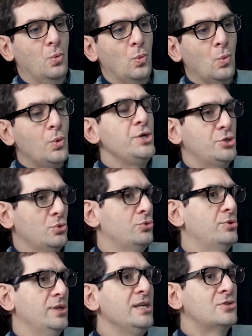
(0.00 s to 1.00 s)
We
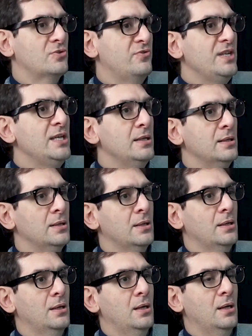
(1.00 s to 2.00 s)
should intervene,
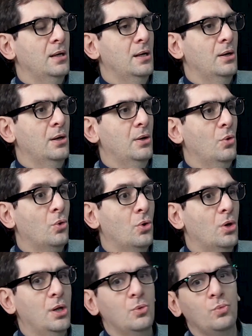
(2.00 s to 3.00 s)

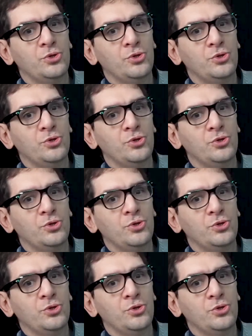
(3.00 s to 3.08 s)
or